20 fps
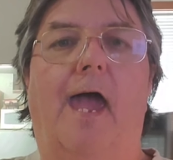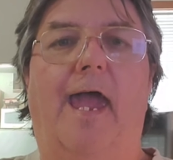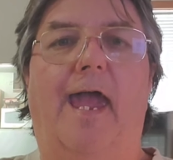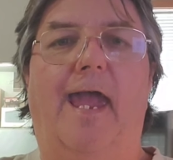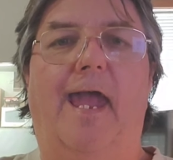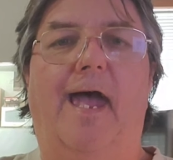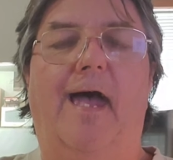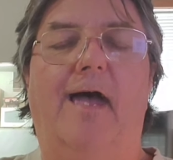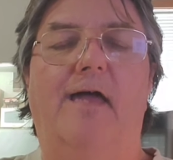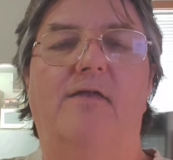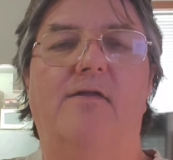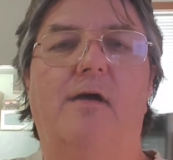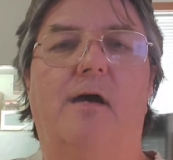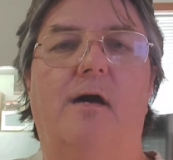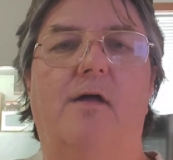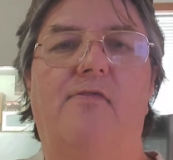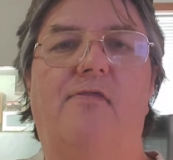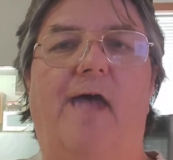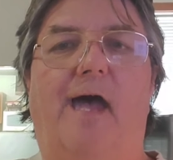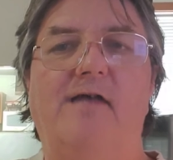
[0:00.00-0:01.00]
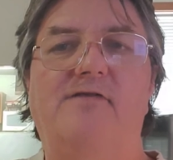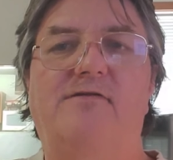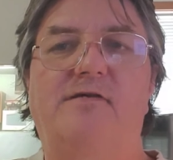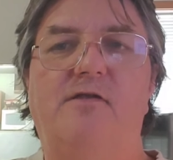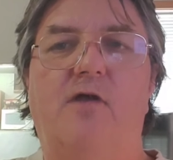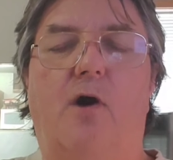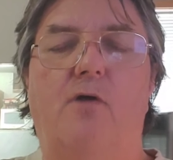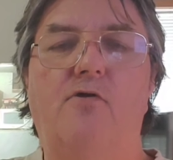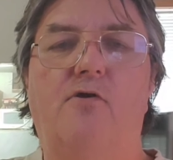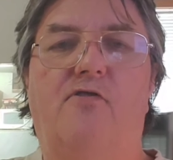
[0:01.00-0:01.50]
And that's
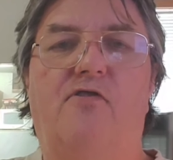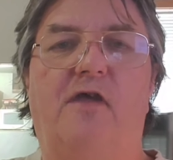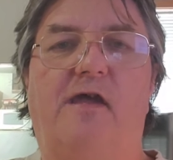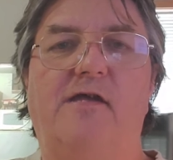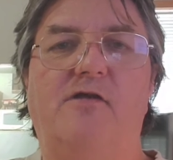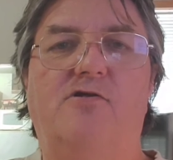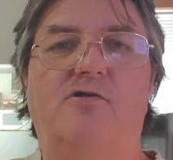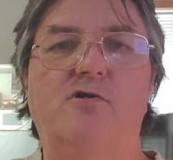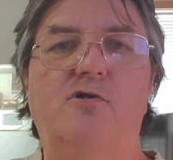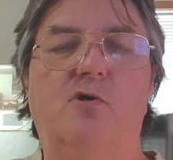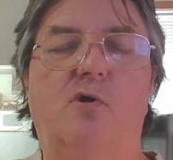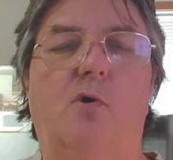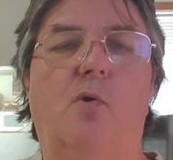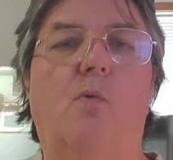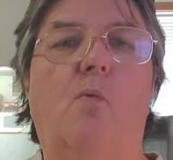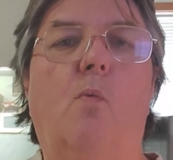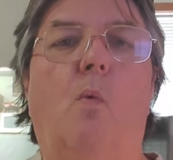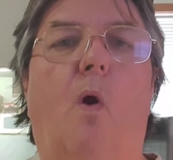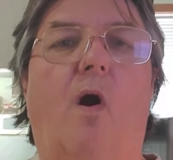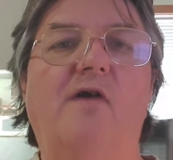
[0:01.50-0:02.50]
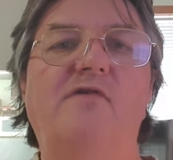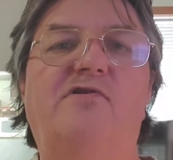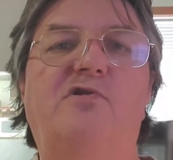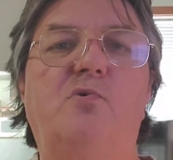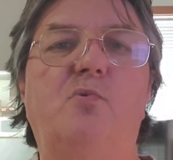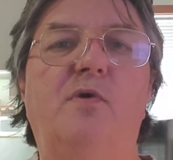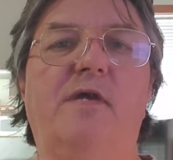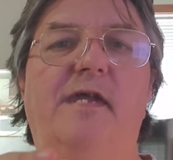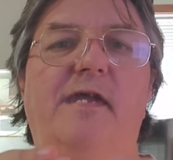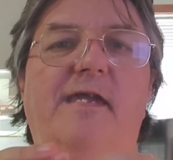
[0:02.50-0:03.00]
another thing, too.
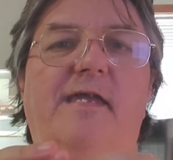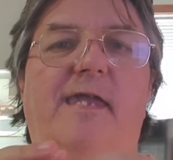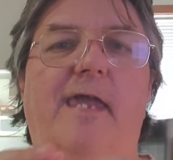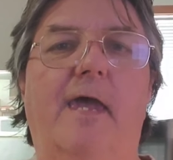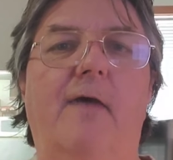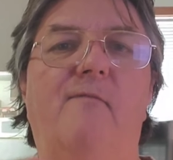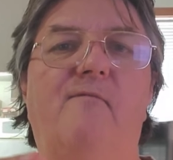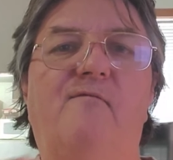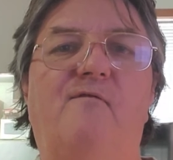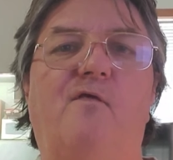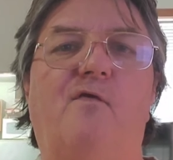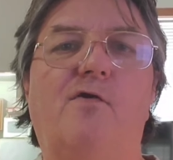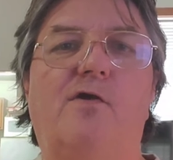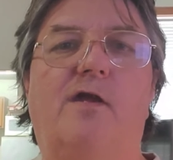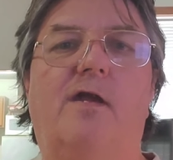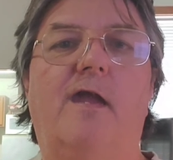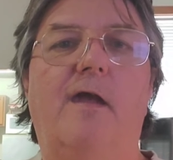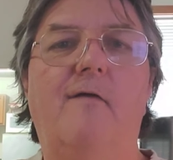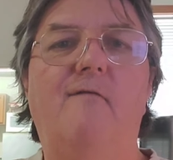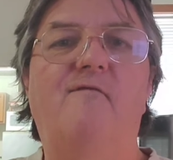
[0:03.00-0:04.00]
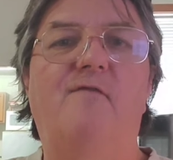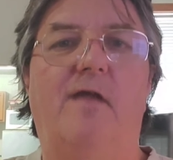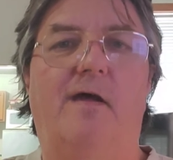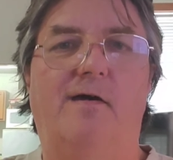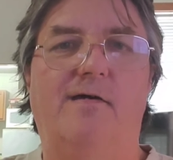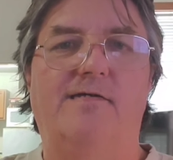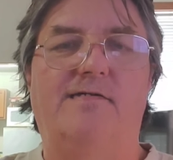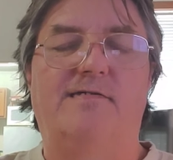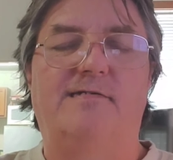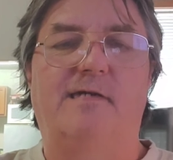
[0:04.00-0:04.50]
Once we get
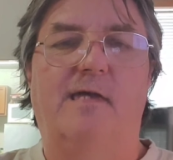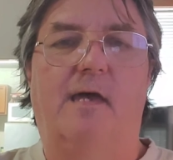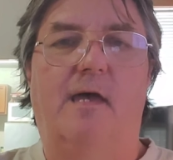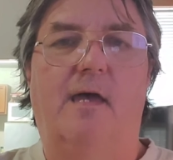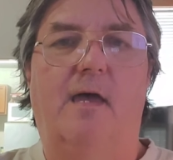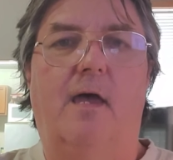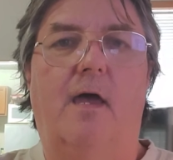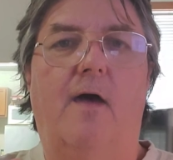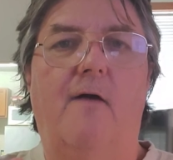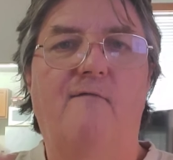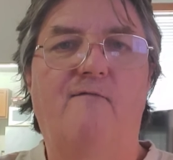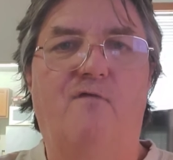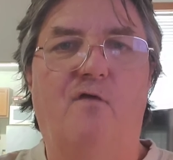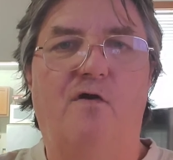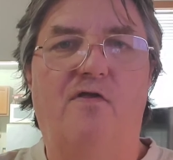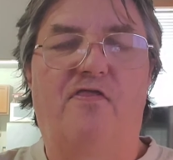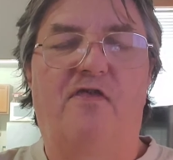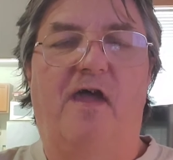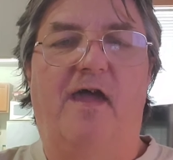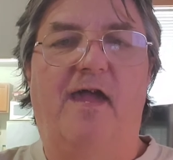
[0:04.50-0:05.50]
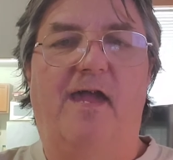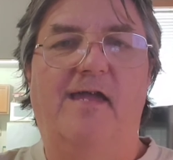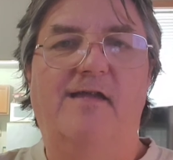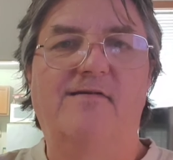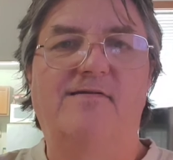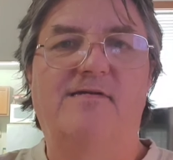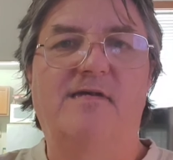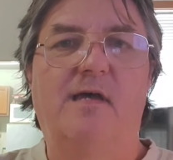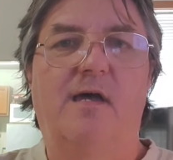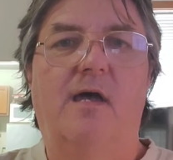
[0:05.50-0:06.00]
forgiveness for
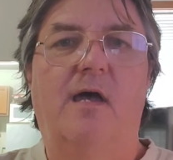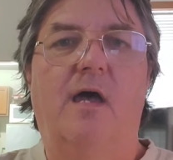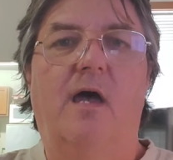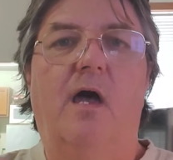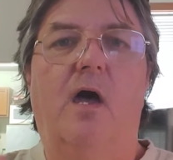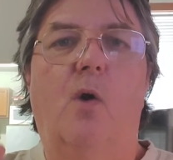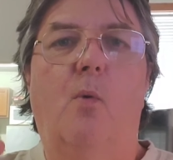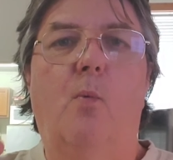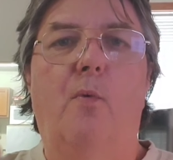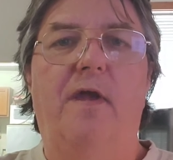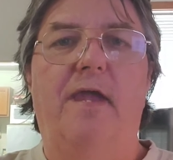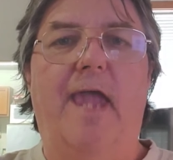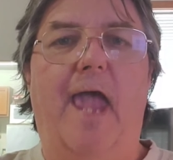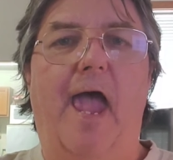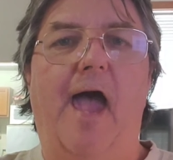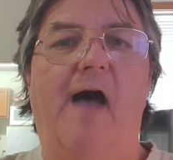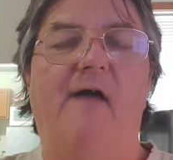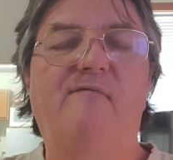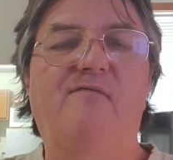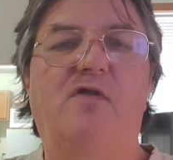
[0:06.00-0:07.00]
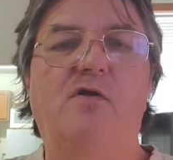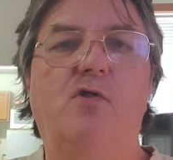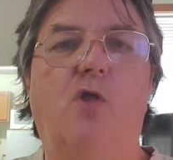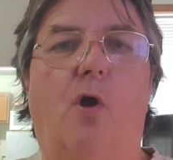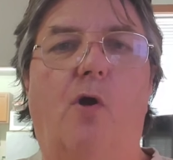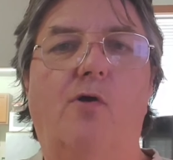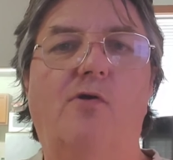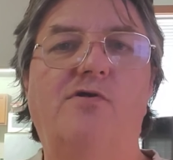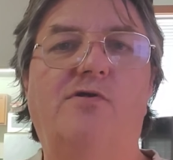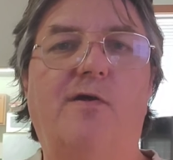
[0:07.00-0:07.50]
things, we have to
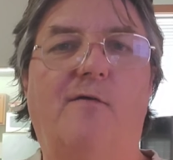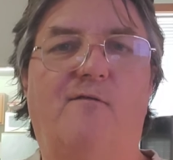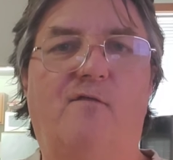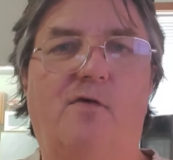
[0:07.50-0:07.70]
learn to